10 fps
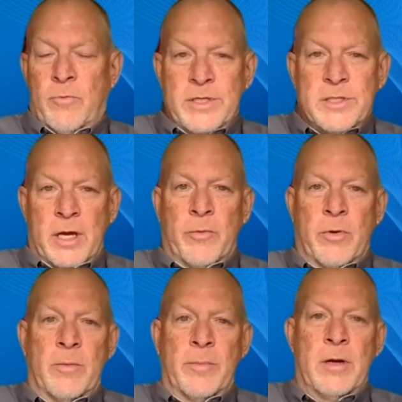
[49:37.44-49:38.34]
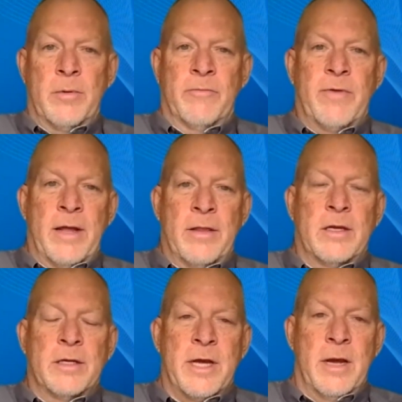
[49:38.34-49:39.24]
if we say we're going to be able to
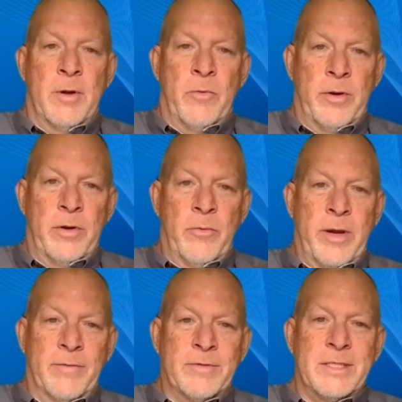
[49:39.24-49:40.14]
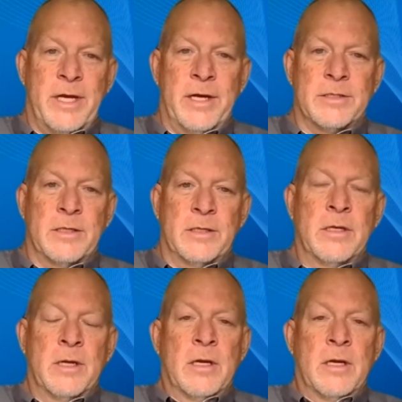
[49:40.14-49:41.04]
find the contaminant, we have to test
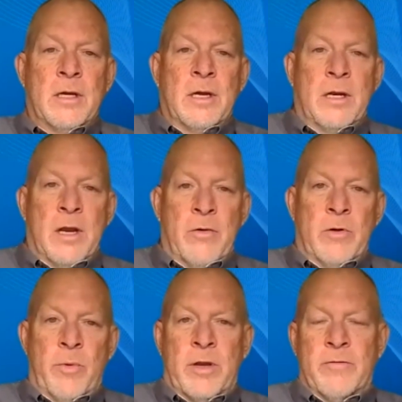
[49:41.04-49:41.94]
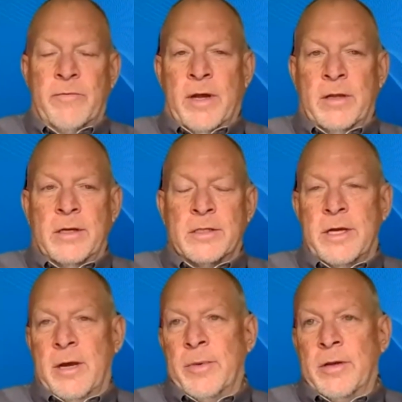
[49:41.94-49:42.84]
and know that we can find the
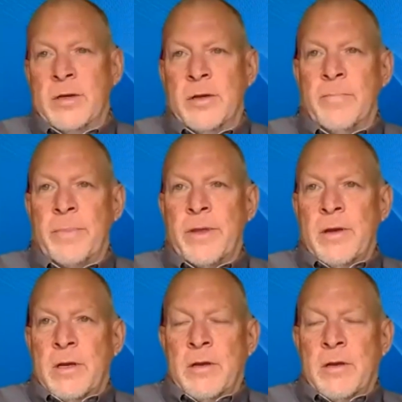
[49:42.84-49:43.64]
contaminant.